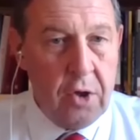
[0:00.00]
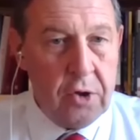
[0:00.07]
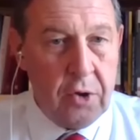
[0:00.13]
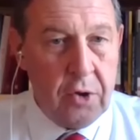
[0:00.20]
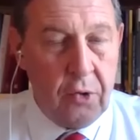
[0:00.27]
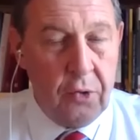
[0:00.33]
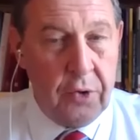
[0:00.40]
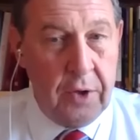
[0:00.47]

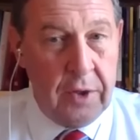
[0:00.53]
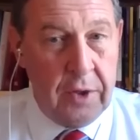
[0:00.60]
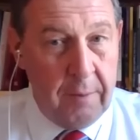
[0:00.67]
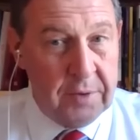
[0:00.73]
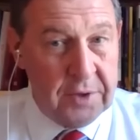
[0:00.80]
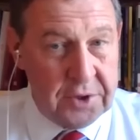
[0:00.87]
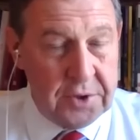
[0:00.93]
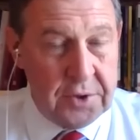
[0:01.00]
So the
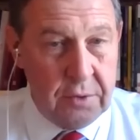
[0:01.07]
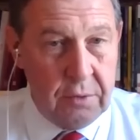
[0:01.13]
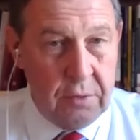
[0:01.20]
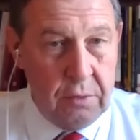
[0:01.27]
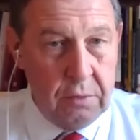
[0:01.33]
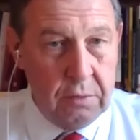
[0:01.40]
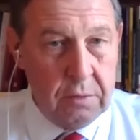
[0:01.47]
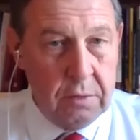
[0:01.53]
number
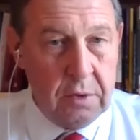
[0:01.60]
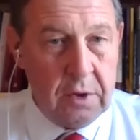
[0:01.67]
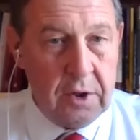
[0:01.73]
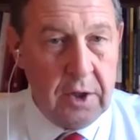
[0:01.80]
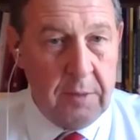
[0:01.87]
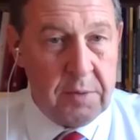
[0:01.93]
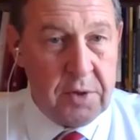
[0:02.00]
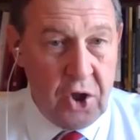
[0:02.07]
two
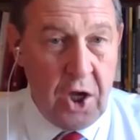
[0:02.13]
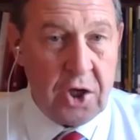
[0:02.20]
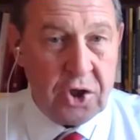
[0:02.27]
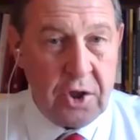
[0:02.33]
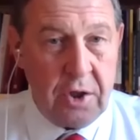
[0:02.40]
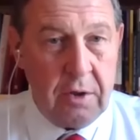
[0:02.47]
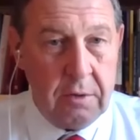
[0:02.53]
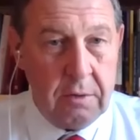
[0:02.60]
keeps
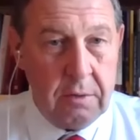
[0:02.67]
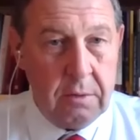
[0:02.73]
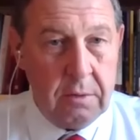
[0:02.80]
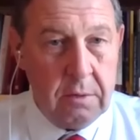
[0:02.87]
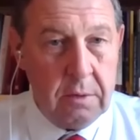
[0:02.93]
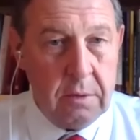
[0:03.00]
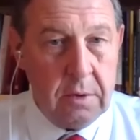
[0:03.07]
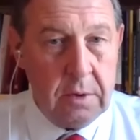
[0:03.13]
changing.
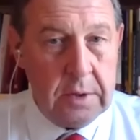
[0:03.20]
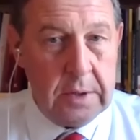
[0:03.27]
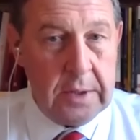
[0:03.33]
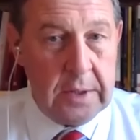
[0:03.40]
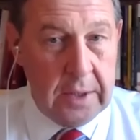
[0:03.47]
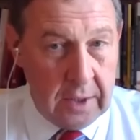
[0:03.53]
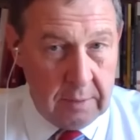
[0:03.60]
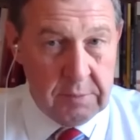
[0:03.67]

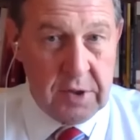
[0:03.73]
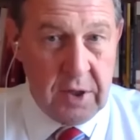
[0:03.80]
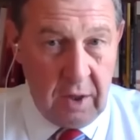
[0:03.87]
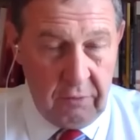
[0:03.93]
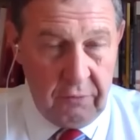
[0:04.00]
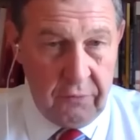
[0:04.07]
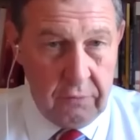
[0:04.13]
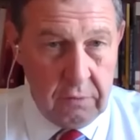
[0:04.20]
He
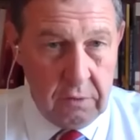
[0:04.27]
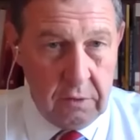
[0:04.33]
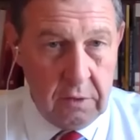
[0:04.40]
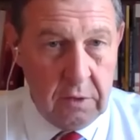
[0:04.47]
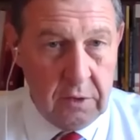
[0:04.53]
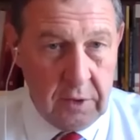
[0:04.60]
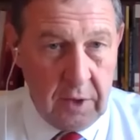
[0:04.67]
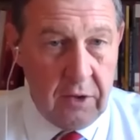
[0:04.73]
himself
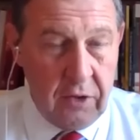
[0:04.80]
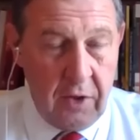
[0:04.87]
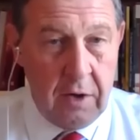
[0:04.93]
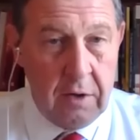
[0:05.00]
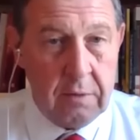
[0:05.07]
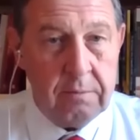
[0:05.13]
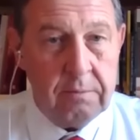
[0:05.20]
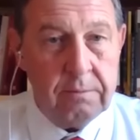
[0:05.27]
stays
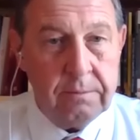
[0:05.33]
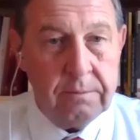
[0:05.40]
there.